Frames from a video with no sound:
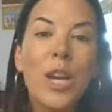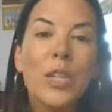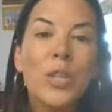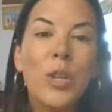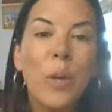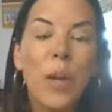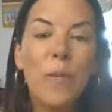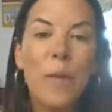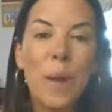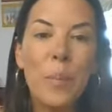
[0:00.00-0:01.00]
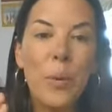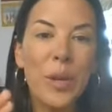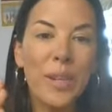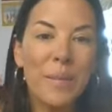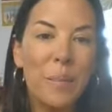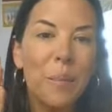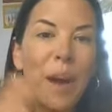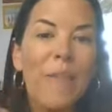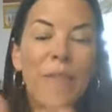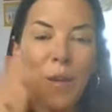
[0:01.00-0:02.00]
So if I put
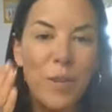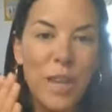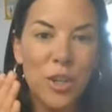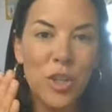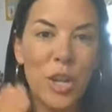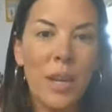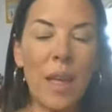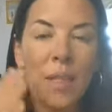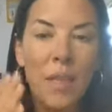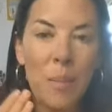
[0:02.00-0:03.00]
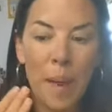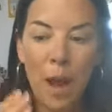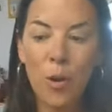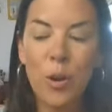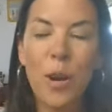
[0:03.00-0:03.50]
my foundation and then the powder